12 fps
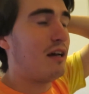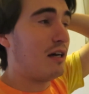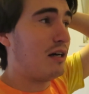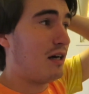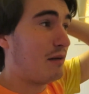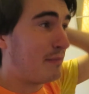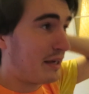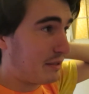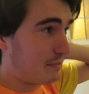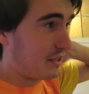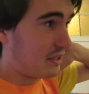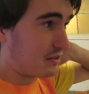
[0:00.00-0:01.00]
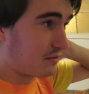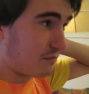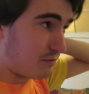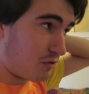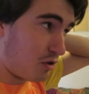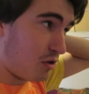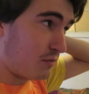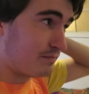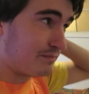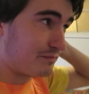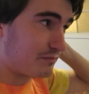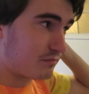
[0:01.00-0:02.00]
a mic piece from